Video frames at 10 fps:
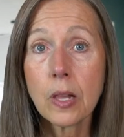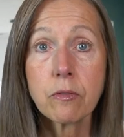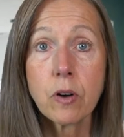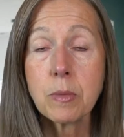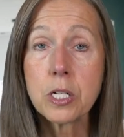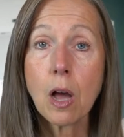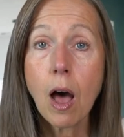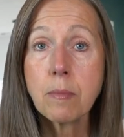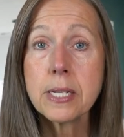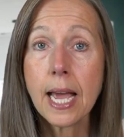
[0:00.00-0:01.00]
from the
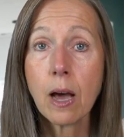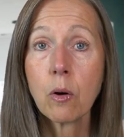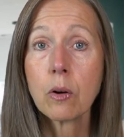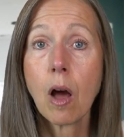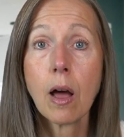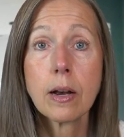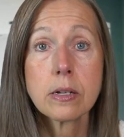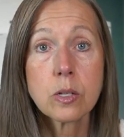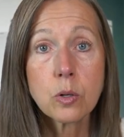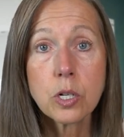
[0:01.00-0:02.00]
top down
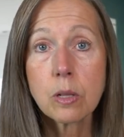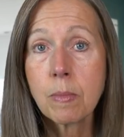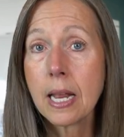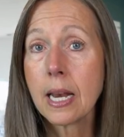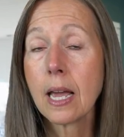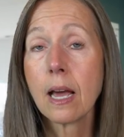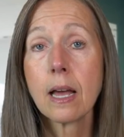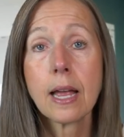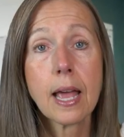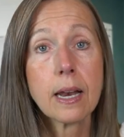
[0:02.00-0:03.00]
on social
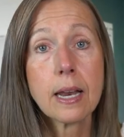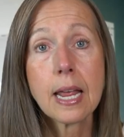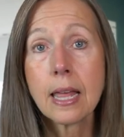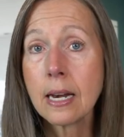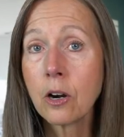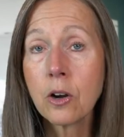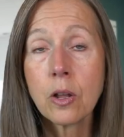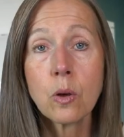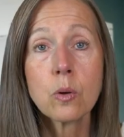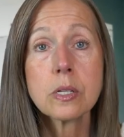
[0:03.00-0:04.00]
media and in our
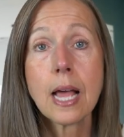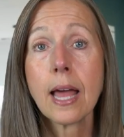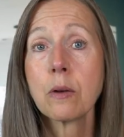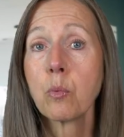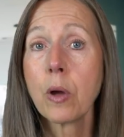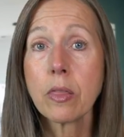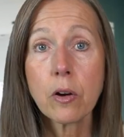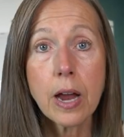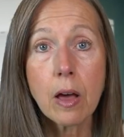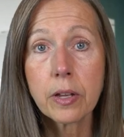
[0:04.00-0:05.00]
news and with
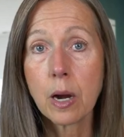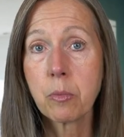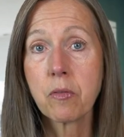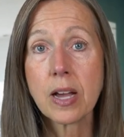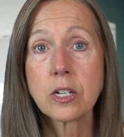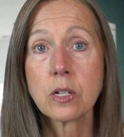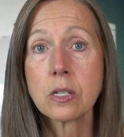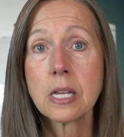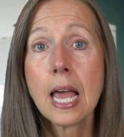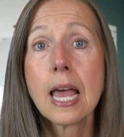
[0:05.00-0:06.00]
our healthcare
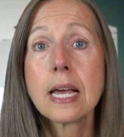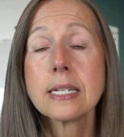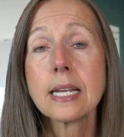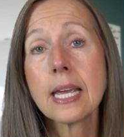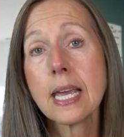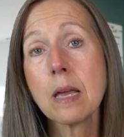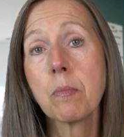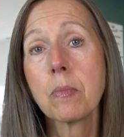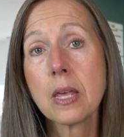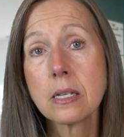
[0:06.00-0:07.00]
professionals to
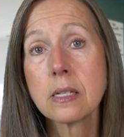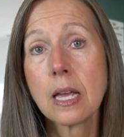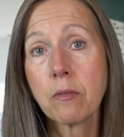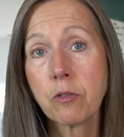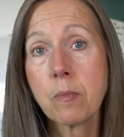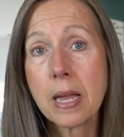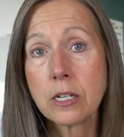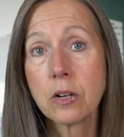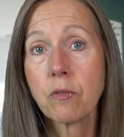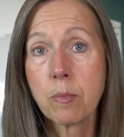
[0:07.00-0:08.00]
keep this
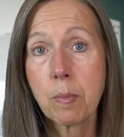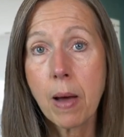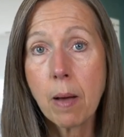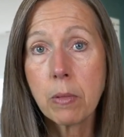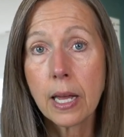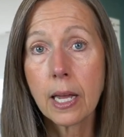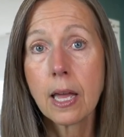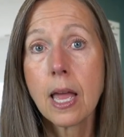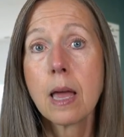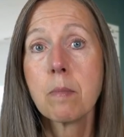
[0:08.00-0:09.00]
information from the
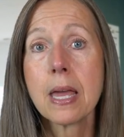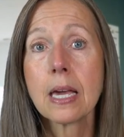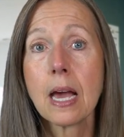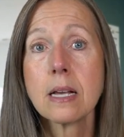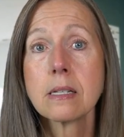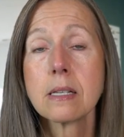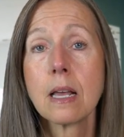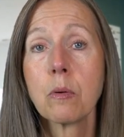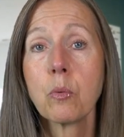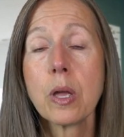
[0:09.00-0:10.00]
public, because
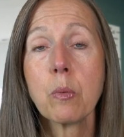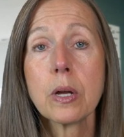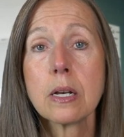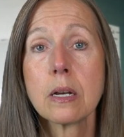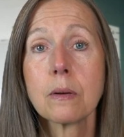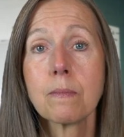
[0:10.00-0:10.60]
we would